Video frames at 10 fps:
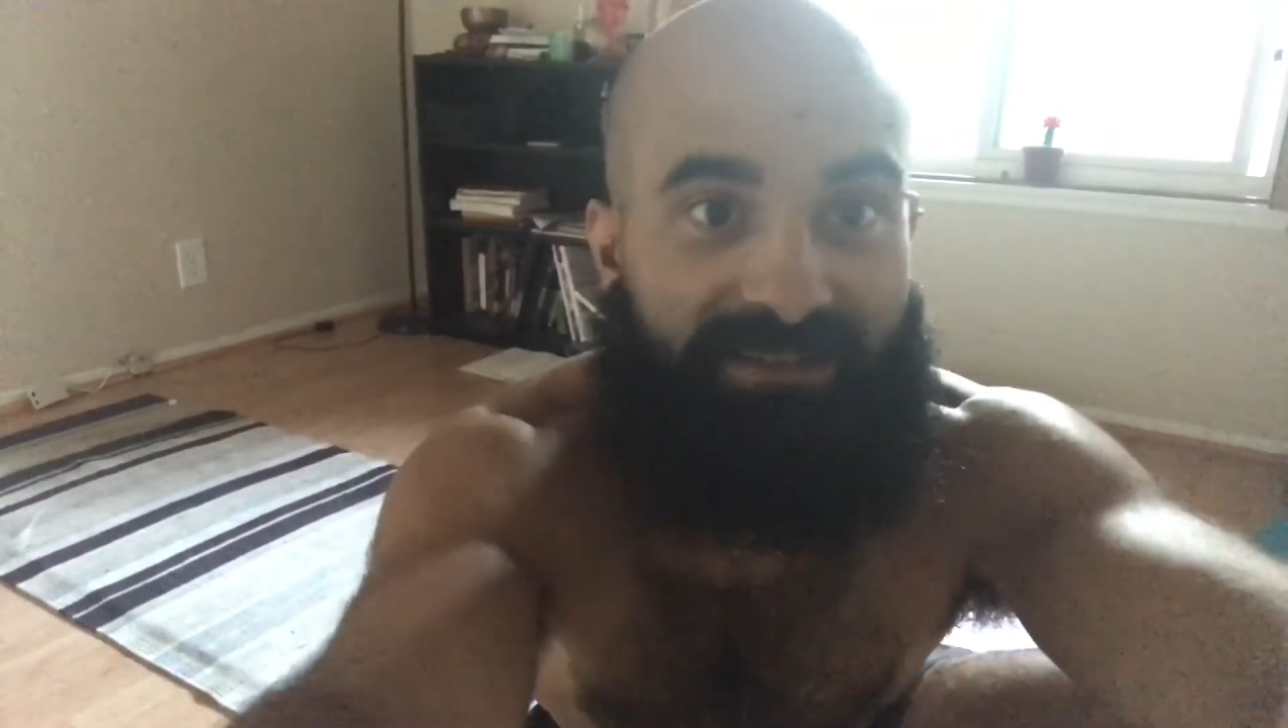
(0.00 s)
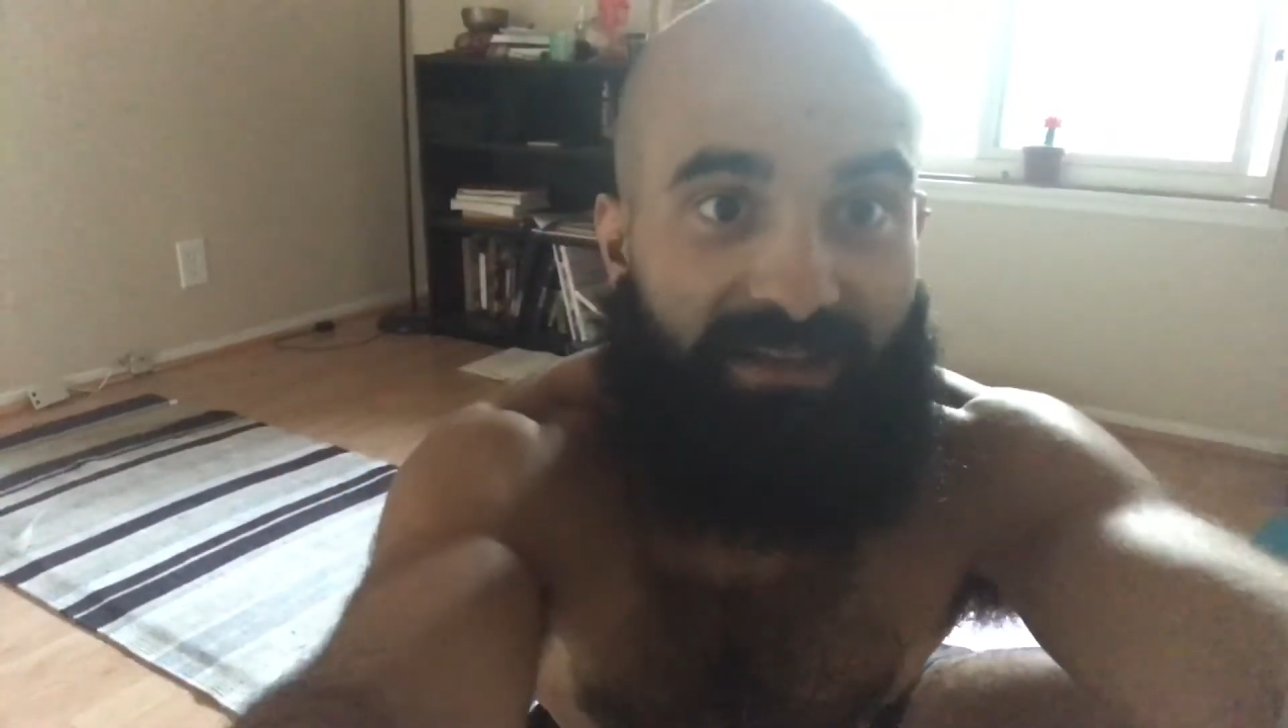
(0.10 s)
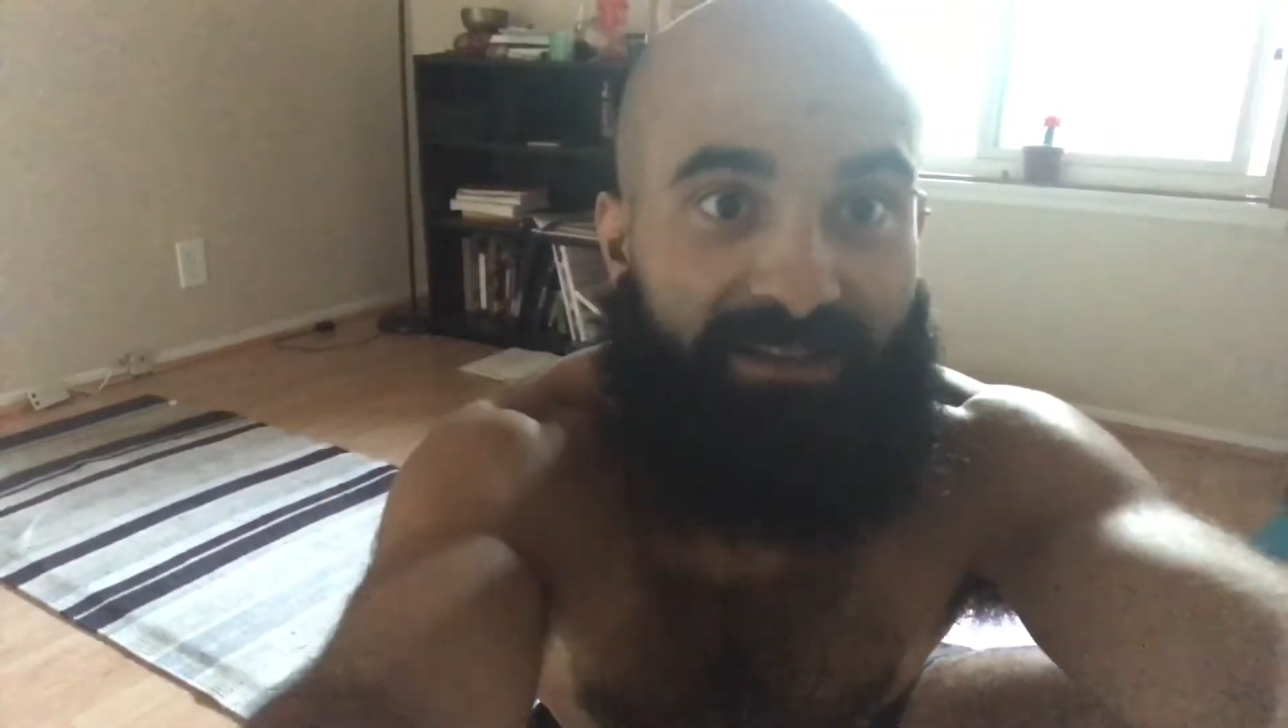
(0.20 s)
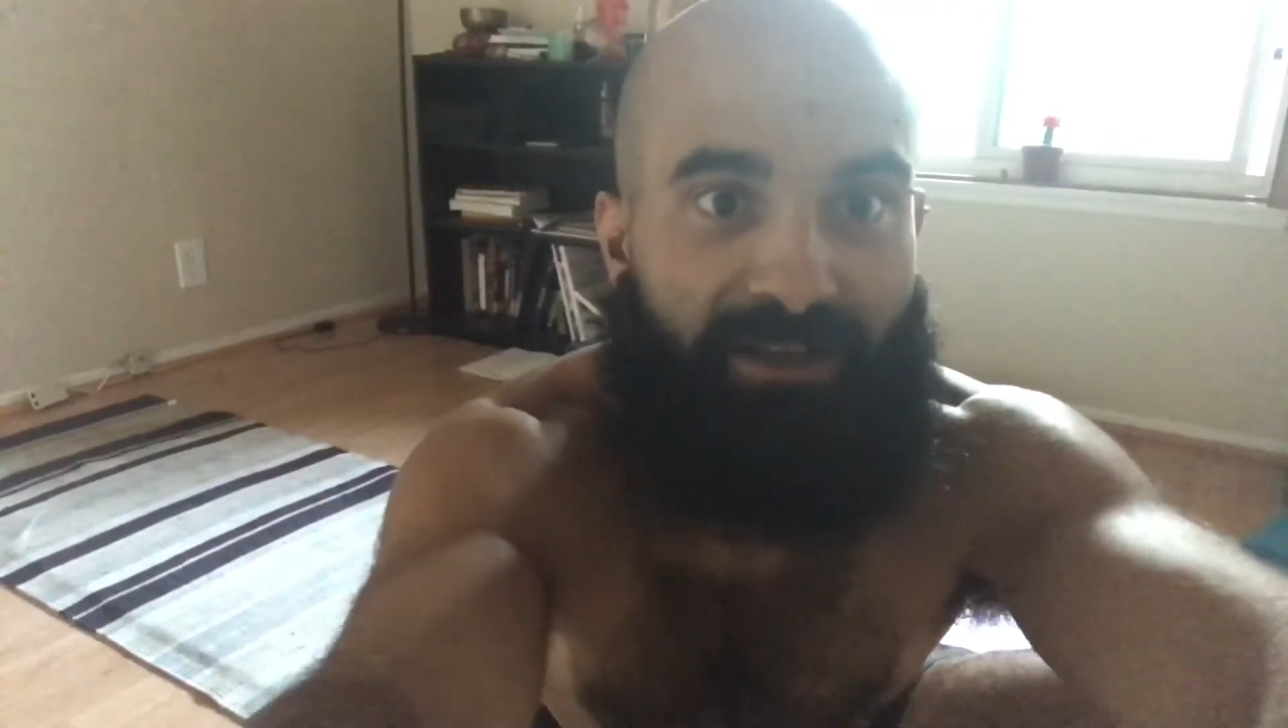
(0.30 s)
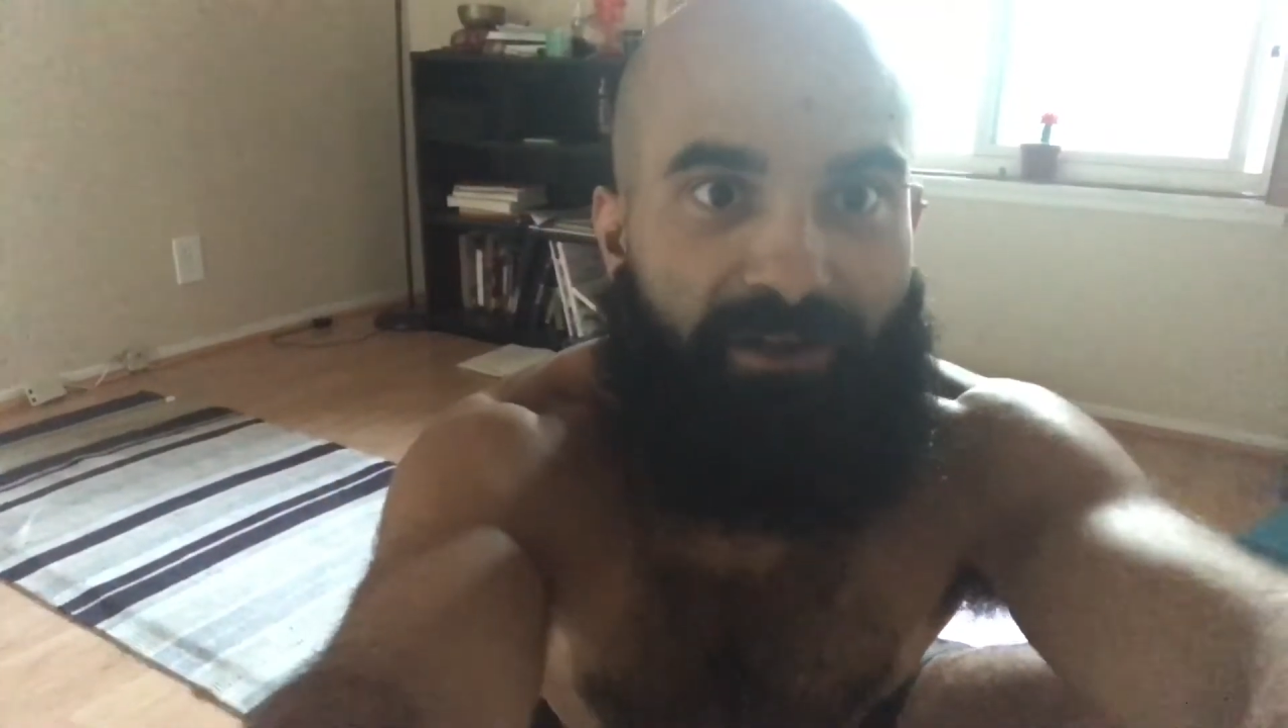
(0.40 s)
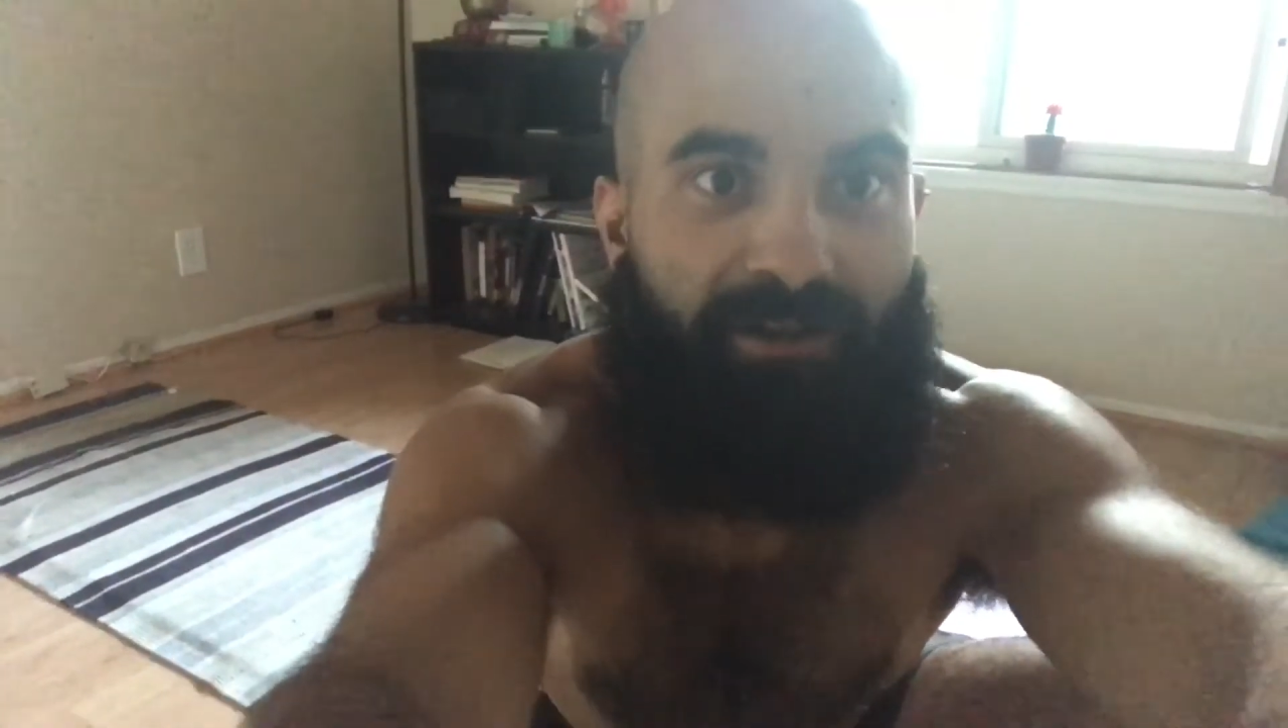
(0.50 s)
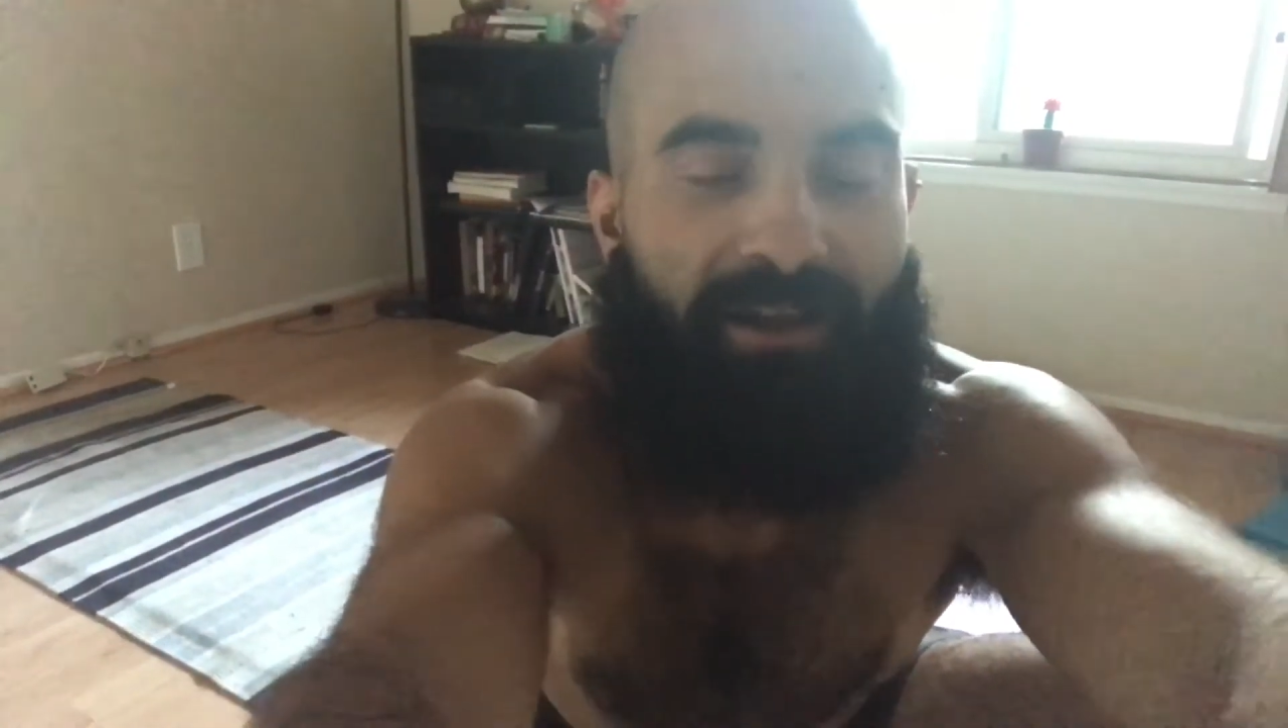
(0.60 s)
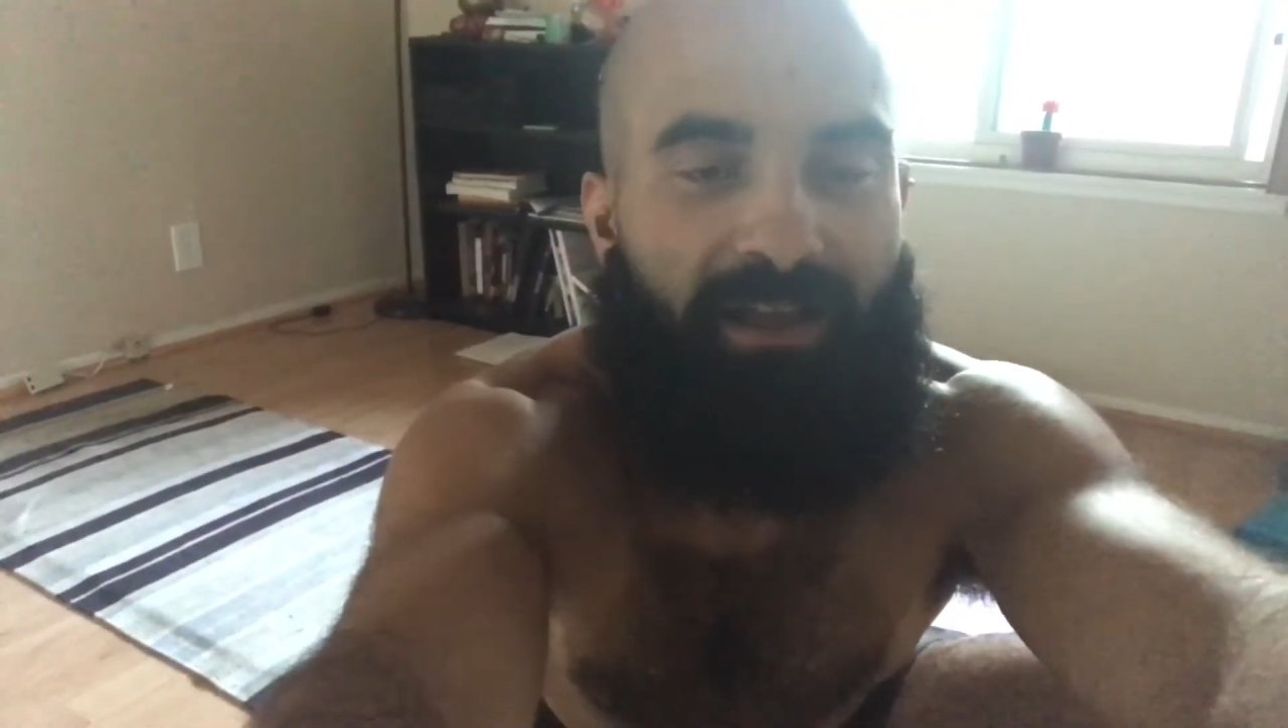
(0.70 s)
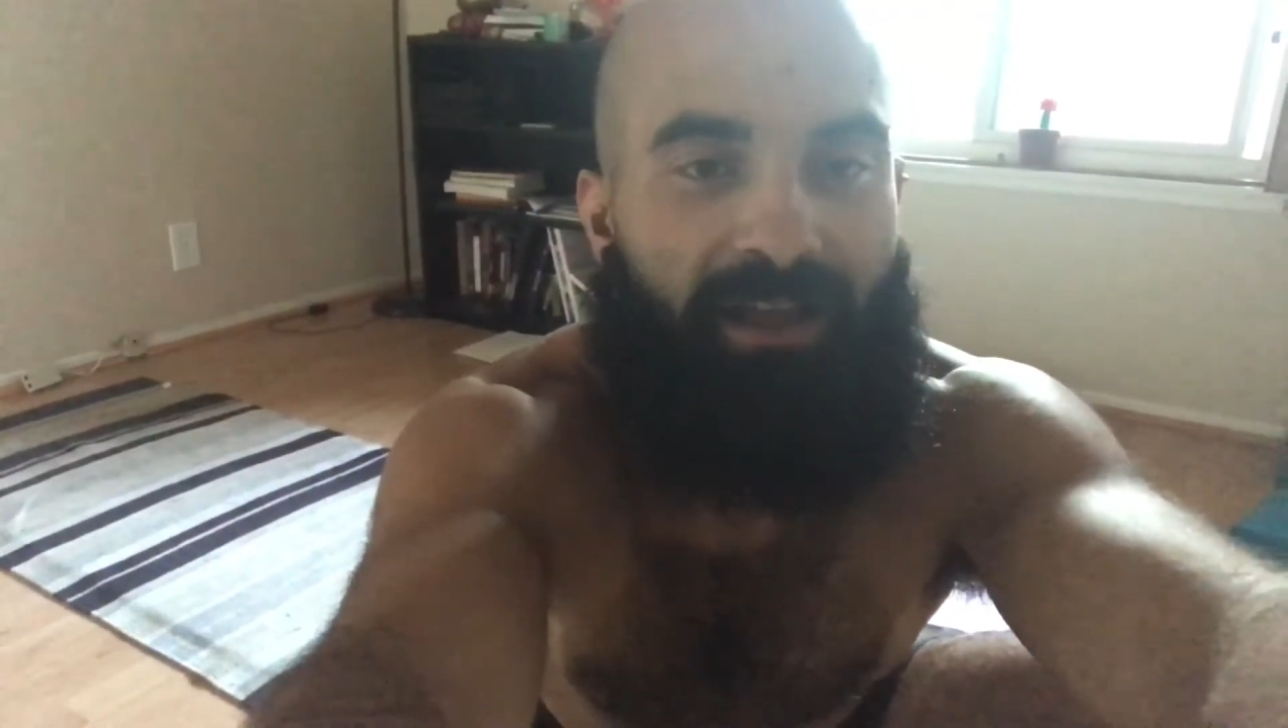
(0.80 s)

Iyengar,